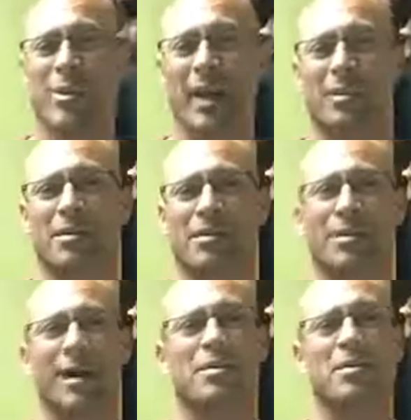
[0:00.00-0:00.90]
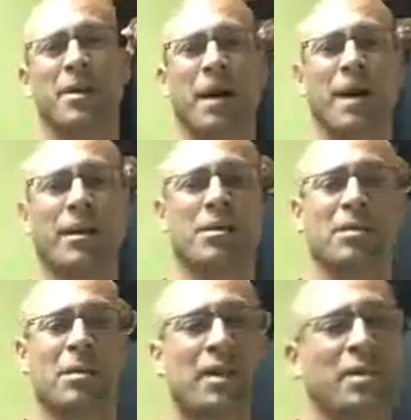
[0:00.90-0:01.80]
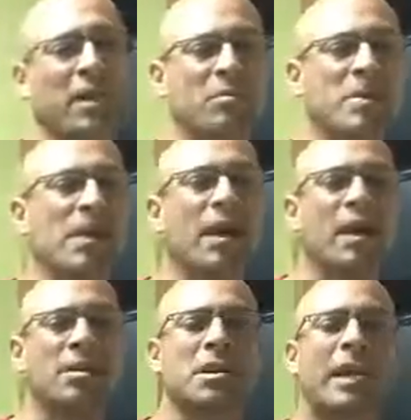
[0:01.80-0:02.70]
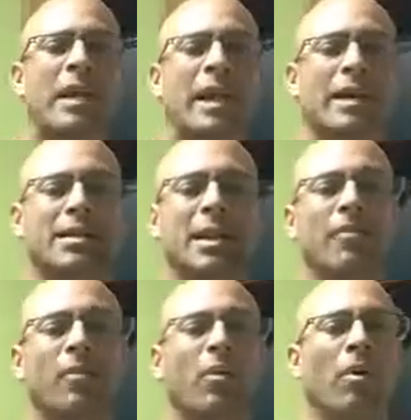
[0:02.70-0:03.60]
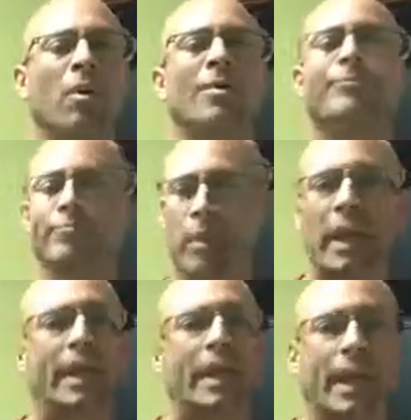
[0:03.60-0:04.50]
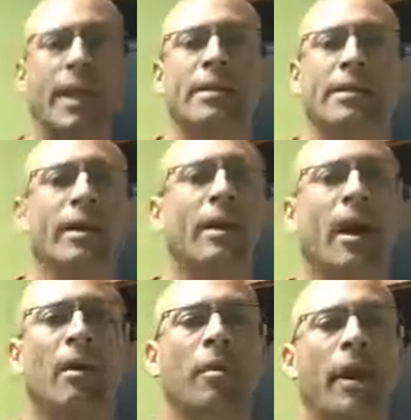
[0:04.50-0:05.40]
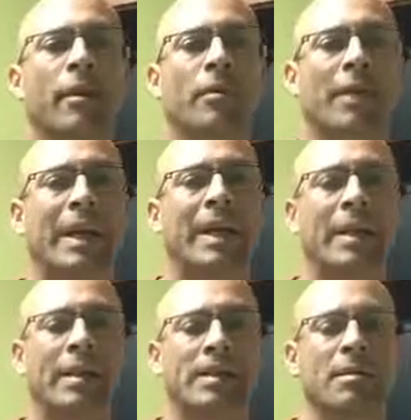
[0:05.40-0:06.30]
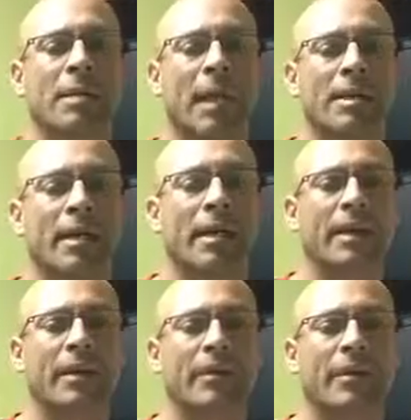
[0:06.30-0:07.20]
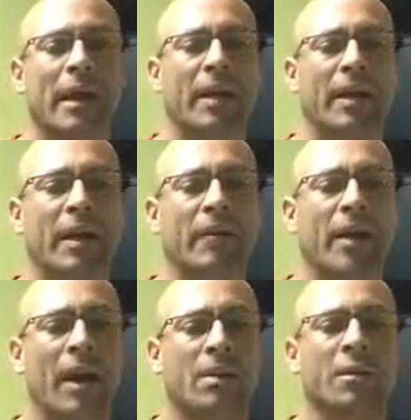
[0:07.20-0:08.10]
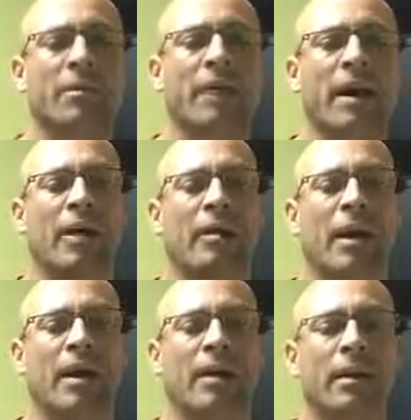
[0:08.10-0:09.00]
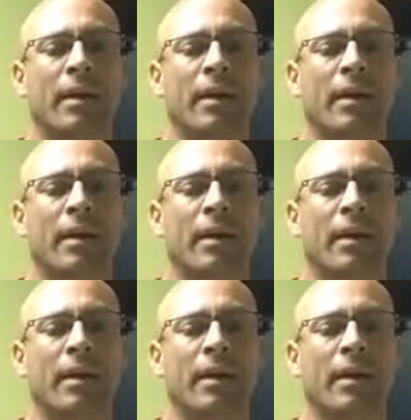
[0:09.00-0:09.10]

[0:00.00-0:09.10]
stress through exercise, stretching, massage. And step 4, we need to get in and see a chiropractor. We need to get some of that taken care of and actually evaluated